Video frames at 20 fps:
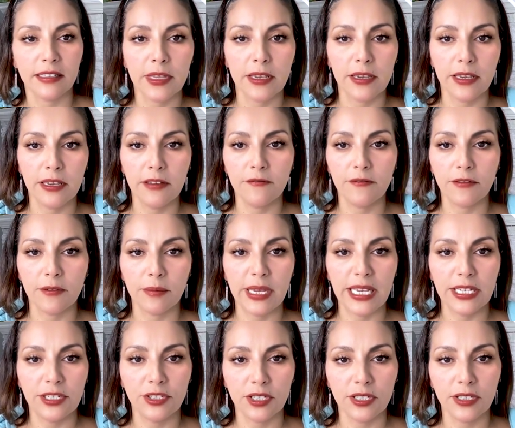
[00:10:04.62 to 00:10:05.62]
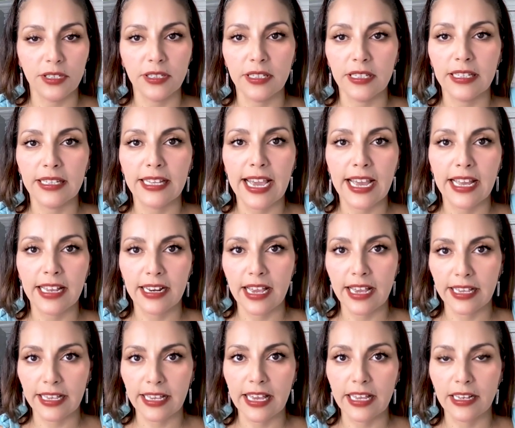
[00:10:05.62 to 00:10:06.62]
the information that
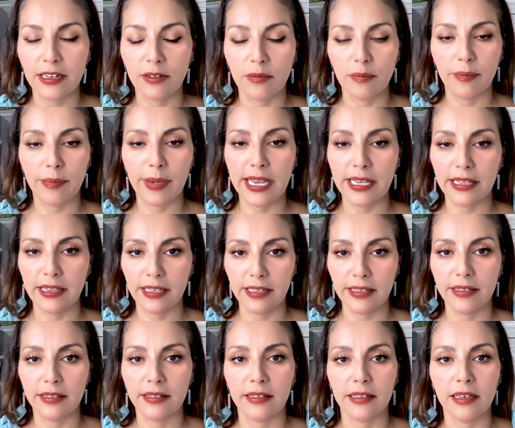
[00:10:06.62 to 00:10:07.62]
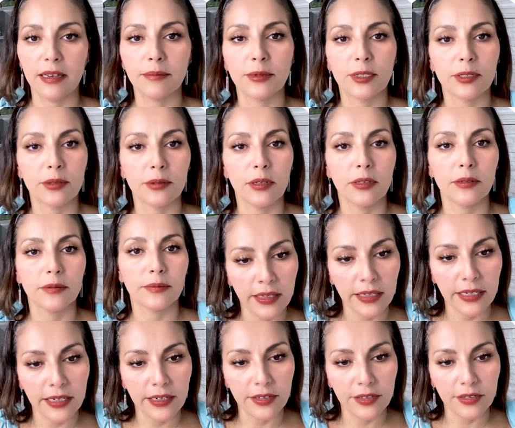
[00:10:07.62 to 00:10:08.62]
I get by this subtool.
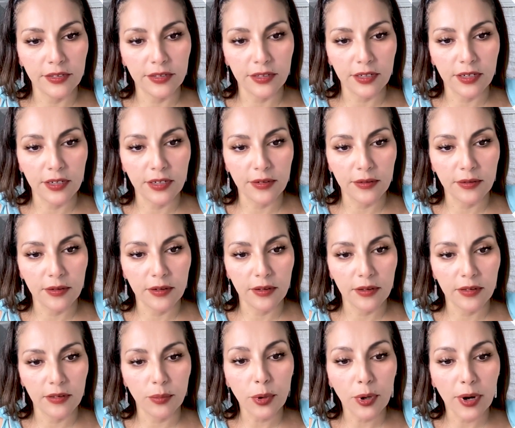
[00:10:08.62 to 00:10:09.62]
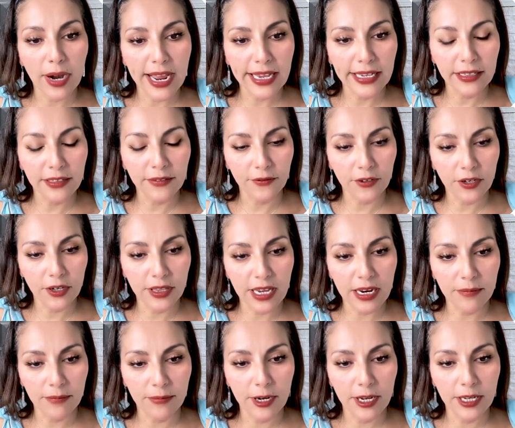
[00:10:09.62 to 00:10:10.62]
Here's the price for
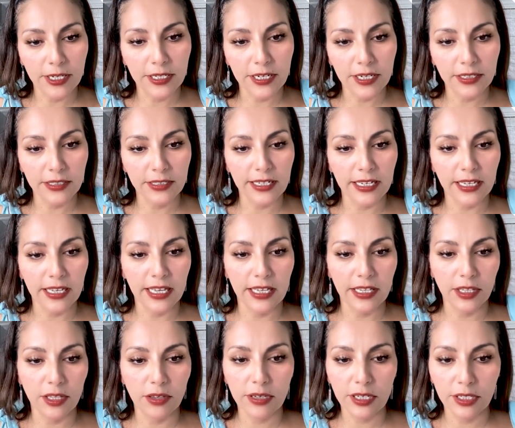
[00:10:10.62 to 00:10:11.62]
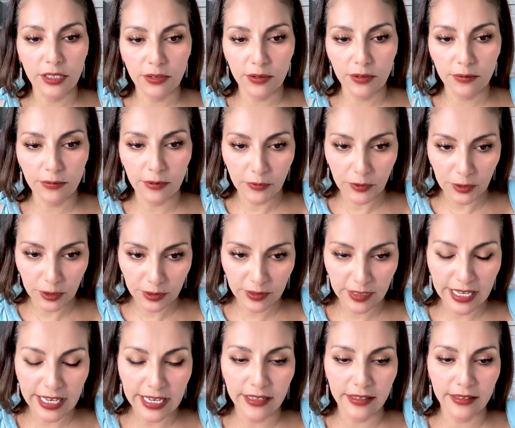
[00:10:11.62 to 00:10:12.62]
that product, and you can do
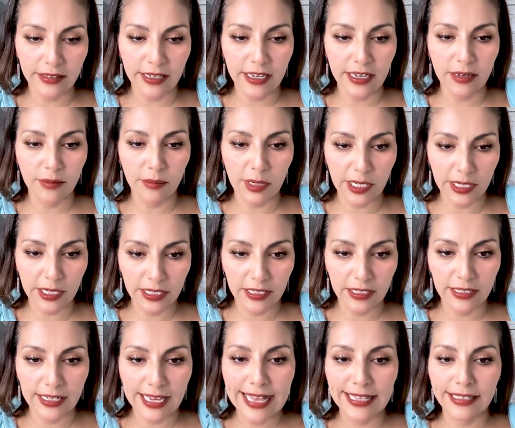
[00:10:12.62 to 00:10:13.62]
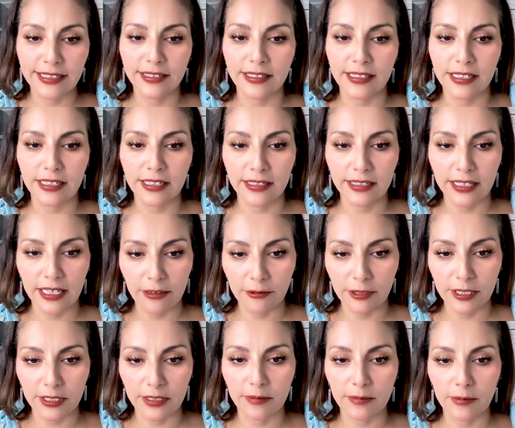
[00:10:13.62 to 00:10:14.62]
reverse ASIN, market analysis,
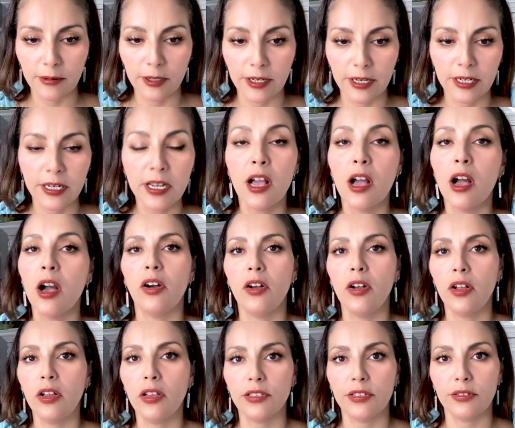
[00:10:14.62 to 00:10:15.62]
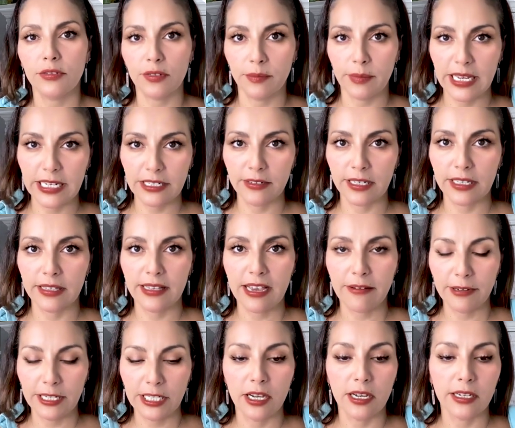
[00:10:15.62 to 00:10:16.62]
keyword explorer, all those metrics
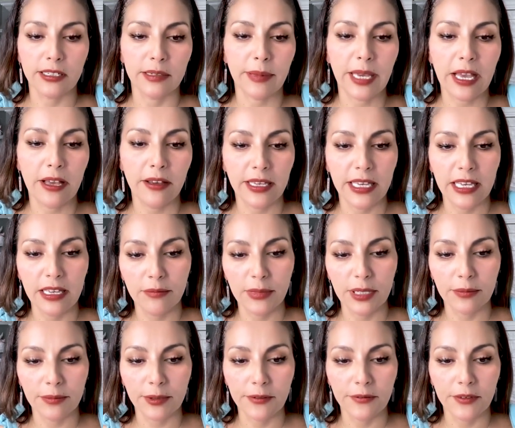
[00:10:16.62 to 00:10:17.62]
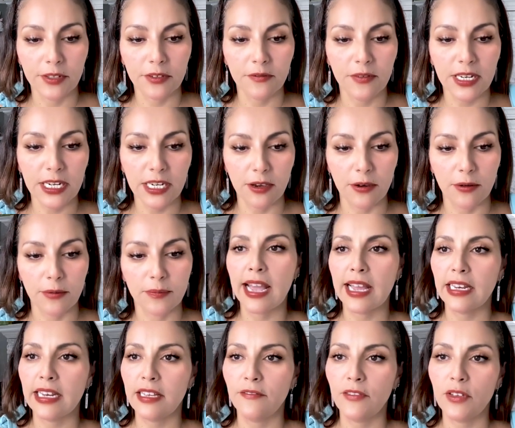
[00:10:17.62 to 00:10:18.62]
that we talked about in my previous video.
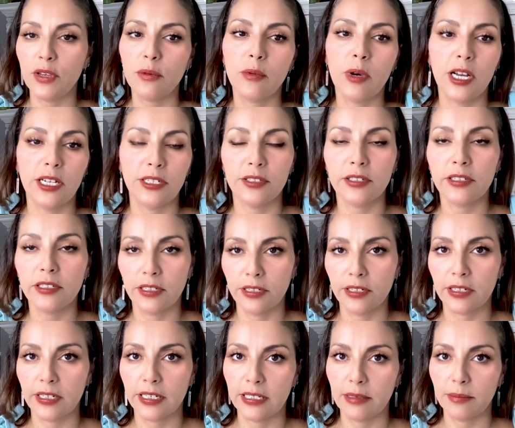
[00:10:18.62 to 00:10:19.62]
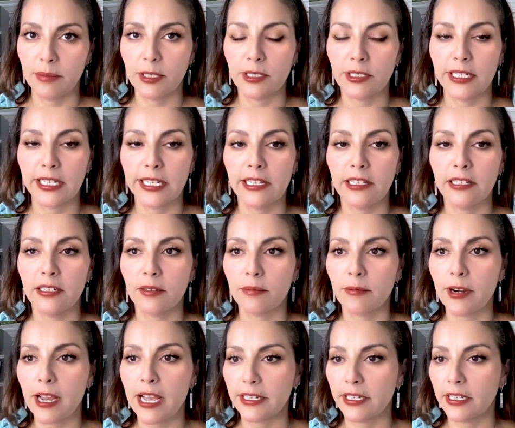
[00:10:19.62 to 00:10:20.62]
And if you want to look at a particular
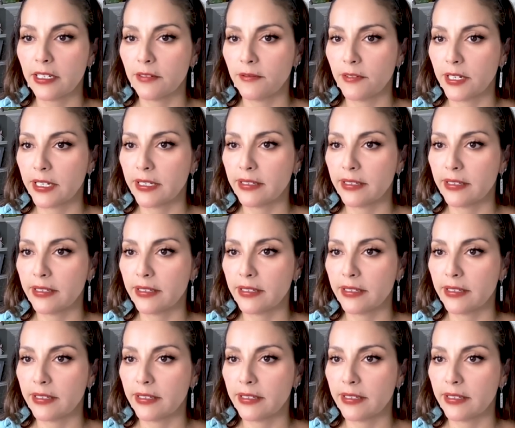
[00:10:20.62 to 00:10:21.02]
product, for